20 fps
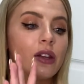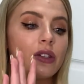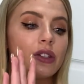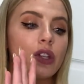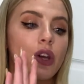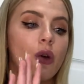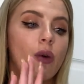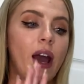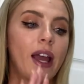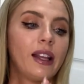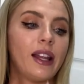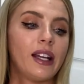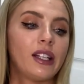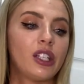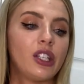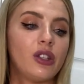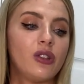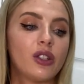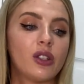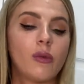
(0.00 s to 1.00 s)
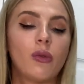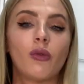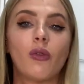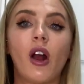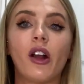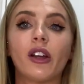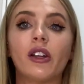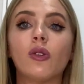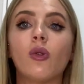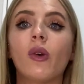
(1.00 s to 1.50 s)
So I like to use the
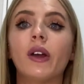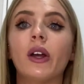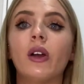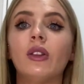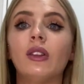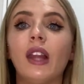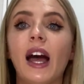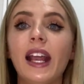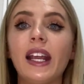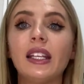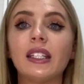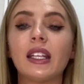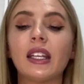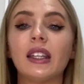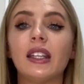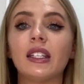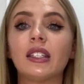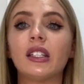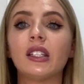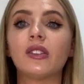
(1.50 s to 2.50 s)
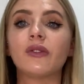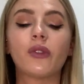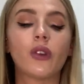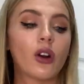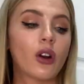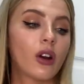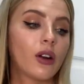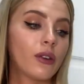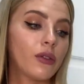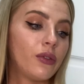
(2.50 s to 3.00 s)
Moroccan Oil Light. This is
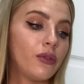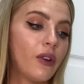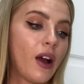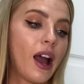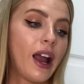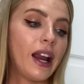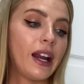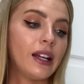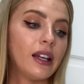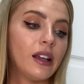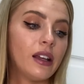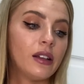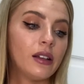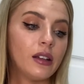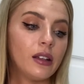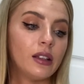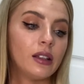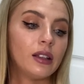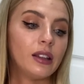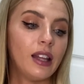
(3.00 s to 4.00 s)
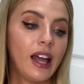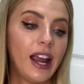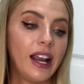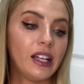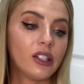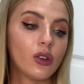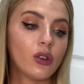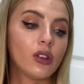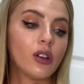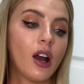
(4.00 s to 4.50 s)
for fine,
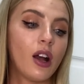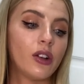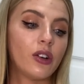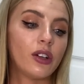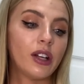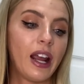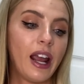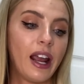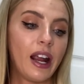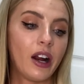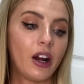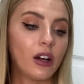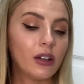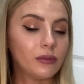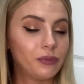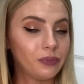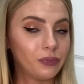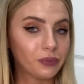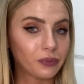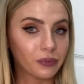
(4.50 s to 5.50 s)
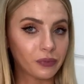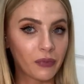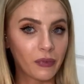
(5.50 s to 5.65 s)
light colored hair.